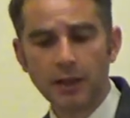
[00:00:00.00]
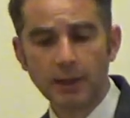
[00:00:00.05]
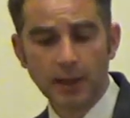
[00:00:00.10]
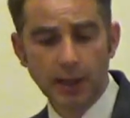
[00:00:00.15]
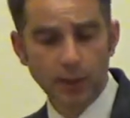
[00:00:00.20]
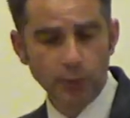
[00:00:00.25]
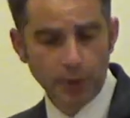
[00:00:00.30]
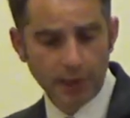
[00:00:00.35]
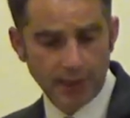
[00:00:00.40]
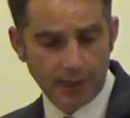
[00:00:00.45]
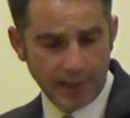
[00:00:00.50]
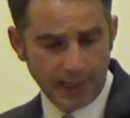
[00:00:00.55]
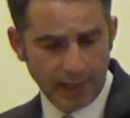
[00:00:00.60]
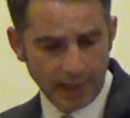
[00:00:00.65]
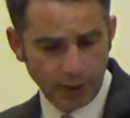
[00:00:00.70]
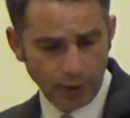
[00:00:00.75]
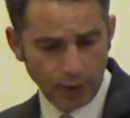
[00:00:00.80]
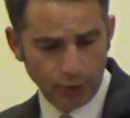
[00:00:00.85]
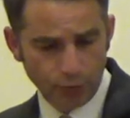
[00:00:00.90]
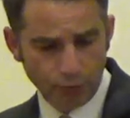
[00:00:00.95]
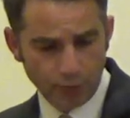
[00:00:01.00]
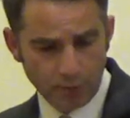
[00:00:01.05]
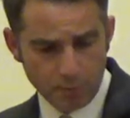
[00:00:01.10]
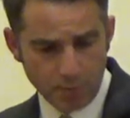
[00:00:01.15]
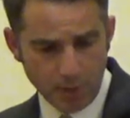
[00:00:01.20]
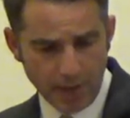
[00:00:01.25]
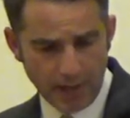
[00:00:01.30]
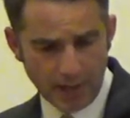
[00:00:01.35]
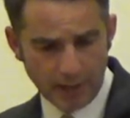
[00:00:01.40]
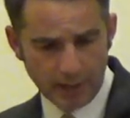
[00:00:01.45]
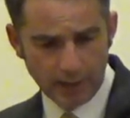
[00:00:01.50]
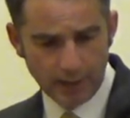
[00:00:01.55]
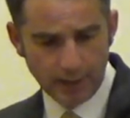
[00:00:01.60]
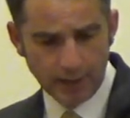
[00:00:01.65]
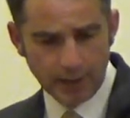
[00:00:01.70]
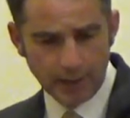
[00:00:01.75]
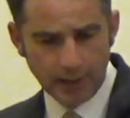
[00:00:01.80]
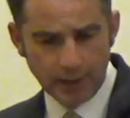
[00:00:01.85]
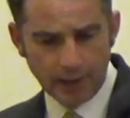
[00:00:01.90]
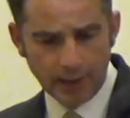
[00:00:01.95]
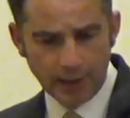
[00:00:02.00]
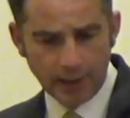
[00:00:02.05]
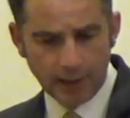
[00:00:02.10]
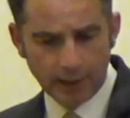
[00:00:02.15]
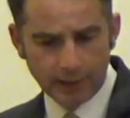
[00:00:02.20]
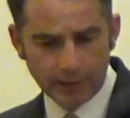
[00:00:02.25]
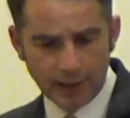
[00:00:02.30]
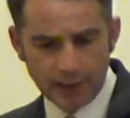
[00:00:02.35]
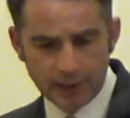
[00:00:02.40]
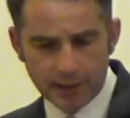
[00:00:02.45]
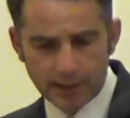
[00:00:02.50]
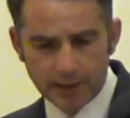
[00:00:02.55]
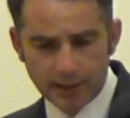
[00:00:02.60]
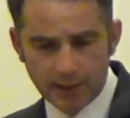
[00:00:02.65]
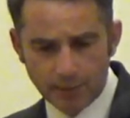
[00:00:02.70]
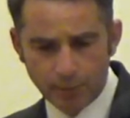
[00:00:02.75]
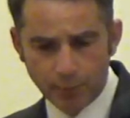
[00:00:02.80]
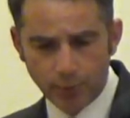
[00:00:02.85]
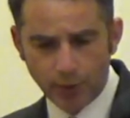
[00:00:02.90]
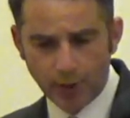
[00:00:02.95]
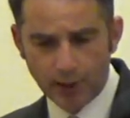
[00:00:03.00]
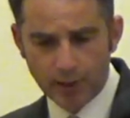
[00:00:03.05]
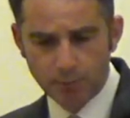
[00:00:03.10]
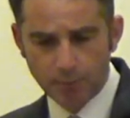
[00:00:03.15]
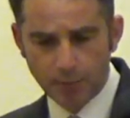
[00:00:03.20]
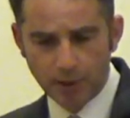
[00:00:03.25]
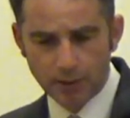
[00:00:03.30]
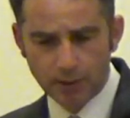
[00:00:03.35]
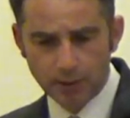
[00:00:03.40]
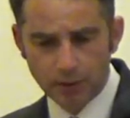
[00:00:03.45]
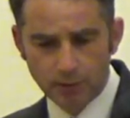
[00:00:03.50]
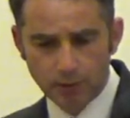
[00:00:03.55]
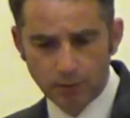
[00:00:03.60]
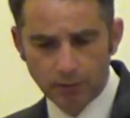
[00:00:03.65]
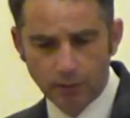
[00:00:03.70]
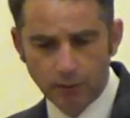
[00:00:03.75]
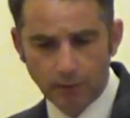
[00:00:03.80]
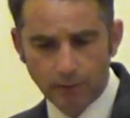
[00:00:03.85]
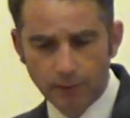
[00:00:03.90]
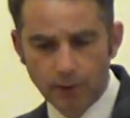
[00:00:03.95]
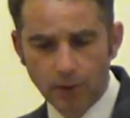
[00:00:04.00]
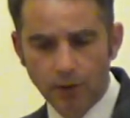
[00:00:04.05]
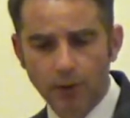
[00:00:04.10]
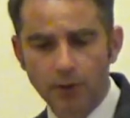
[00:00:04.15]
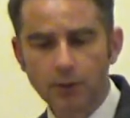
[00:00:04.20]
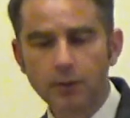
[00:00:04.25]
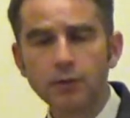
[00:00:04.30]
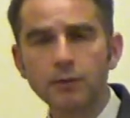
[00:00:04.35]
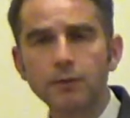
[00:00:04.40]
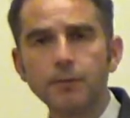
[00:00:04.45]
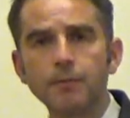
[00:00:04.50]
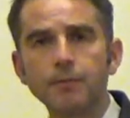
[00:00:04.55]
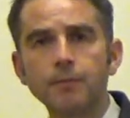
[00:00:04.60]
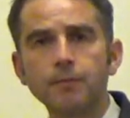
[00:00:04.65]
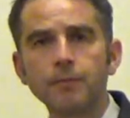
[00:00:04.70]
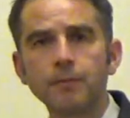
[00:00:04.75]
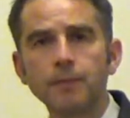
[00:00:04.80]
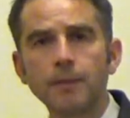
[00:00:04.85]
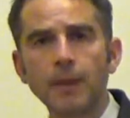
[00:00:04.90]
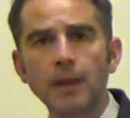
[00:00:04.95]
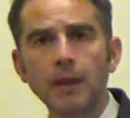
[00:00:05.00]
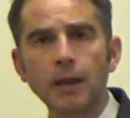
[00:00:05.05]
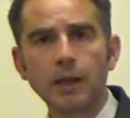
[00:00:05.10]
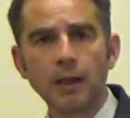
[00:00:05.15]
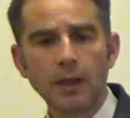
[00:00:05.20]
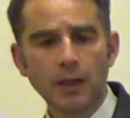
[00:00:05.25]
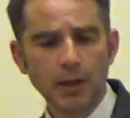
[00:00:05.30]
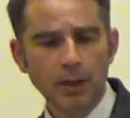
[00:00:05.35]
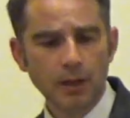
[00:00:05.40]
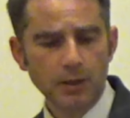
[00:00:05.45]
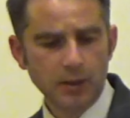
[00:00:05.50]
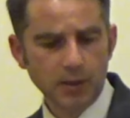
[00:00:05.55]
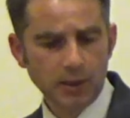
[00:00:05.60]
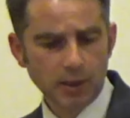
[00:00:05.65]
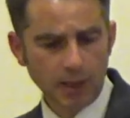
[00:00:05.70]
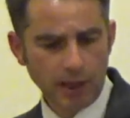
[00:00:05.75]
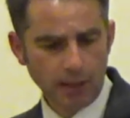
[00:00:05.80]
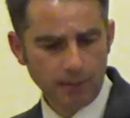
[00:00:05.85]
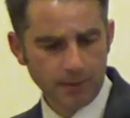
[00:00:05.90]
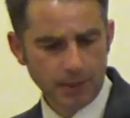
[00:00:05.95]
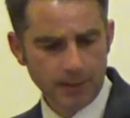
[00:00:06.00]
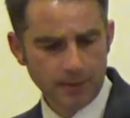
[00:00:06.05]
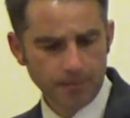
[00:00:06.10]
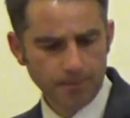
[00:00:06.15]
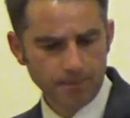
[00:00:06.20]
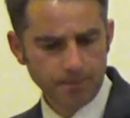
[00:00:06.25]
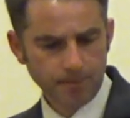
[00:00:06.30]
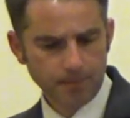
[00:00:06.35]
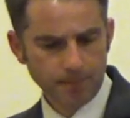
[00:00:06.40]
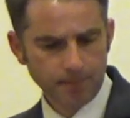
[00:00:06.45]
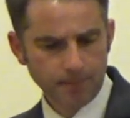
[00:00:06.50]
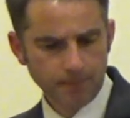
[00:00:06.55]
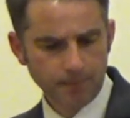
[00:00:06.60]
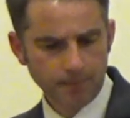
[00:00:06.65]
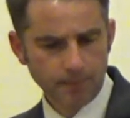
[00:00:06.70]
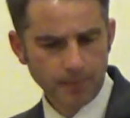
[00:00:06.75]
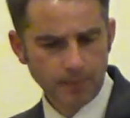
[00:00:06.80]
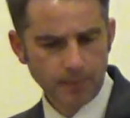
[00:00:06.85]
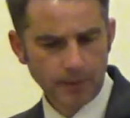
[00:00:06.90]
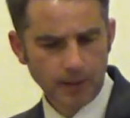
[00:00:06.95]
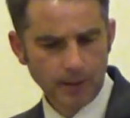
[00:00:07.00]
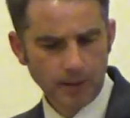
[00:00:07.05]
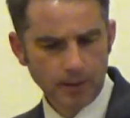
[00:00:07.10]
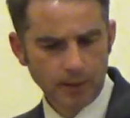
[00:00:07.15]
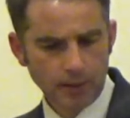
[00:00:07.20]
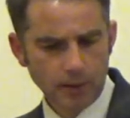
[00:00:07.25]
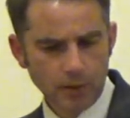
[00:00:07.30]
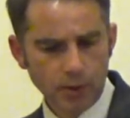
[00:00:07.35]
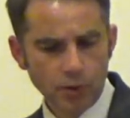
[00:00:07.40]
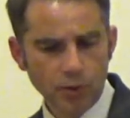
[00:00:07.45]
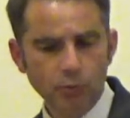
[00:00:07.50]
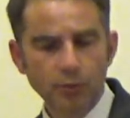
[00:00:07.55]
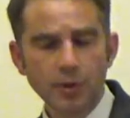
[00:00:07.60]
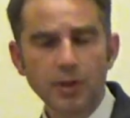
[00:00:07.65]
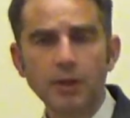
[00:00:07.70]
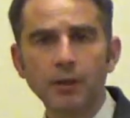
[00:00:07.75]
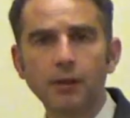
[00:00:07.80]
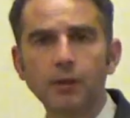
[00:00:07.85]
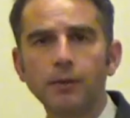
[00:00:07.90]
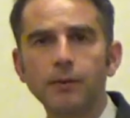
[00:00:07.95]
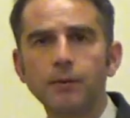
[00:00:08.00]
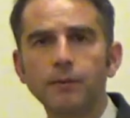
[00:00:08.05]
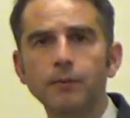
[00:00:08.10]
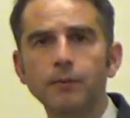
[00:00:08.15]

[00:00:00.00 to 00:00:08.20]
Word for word: that we cannot rebel against the appointment of God. It's coming. It's real.